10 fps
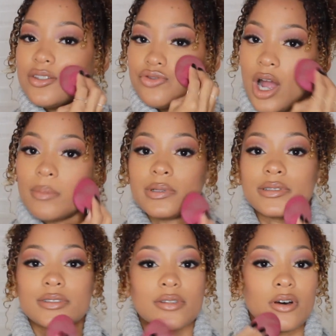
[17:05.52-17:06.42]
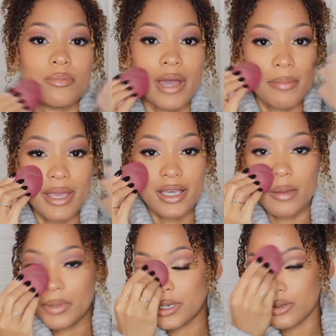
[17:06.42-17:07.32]
droplets on my
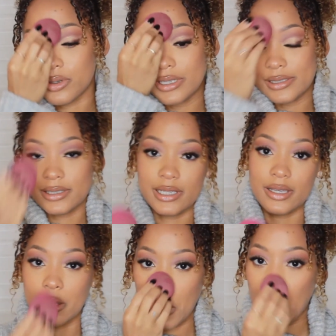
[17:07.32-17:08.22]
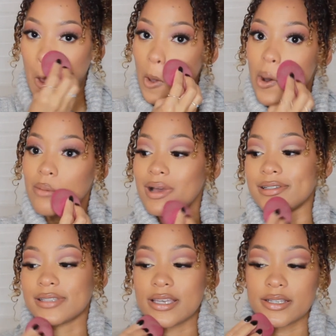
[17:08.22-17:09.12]
makeup, and you can see it on my
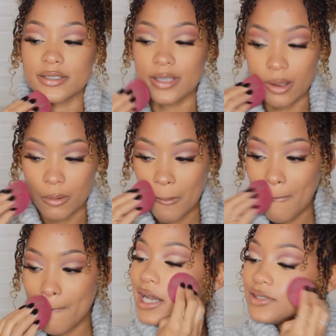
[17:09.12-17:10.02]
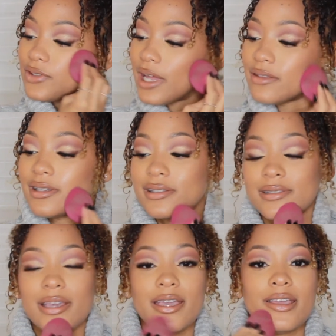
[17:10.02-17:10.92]
skin. So I just feel like this is
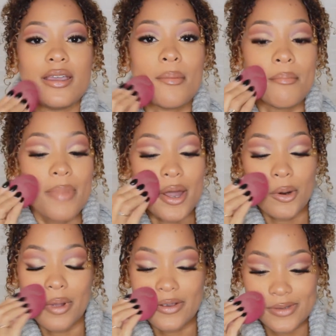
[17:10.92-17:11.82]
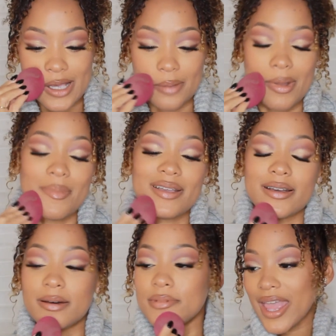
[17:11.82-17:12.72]
a better way of setting my
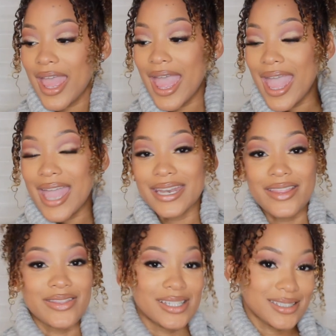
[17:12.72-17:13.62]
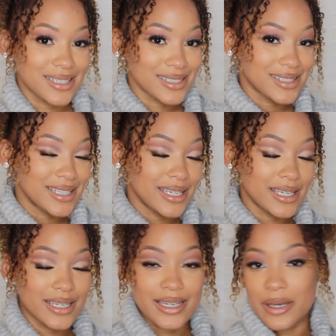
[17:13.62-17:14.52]
makeup, and this is
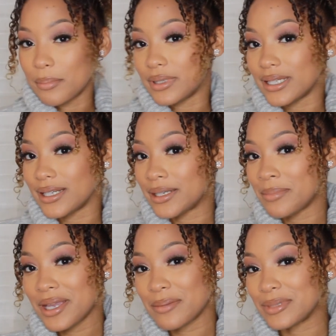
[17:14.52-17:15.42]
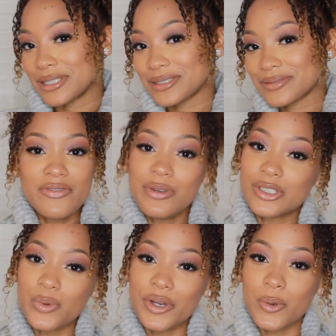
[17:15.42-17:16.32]
the completed makeup look. If you
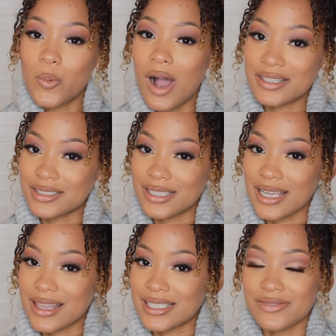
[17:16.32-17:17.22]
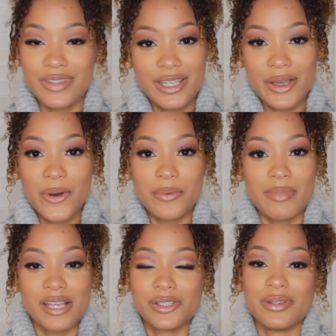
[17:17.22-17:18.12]
enjoyed watching this video,
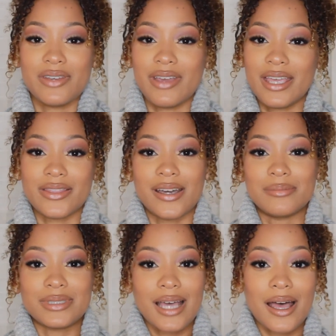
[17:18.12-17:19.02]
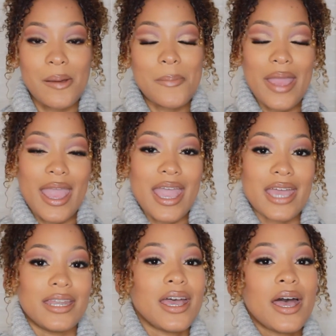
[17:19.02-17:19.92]
make sure you give it a thumbs up,
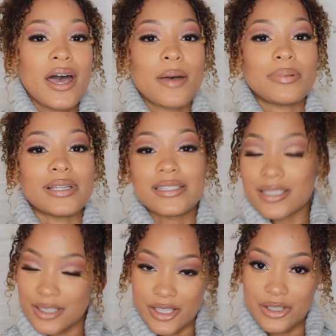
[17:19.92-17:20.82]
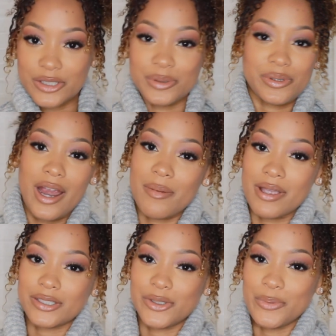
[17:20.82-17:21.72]
and please consider
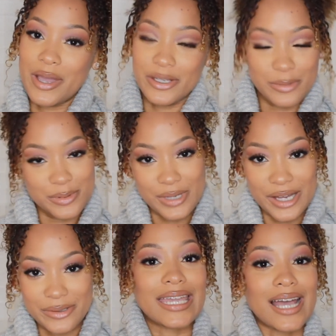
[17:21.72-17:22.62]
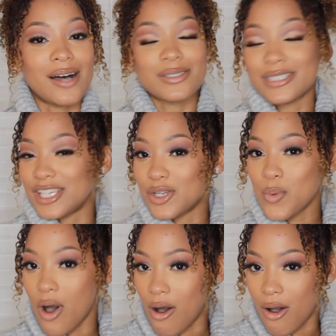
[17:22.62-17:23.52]
subscribing to my YouTube channel, and I'll see
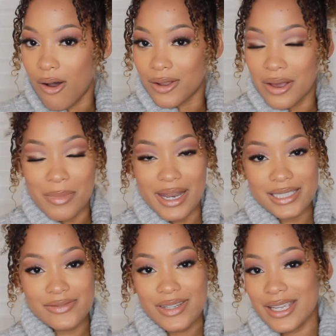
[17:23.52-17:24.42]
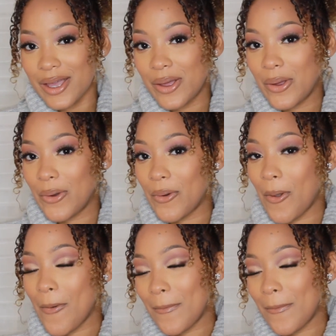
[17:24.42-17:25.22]
you all on my next video.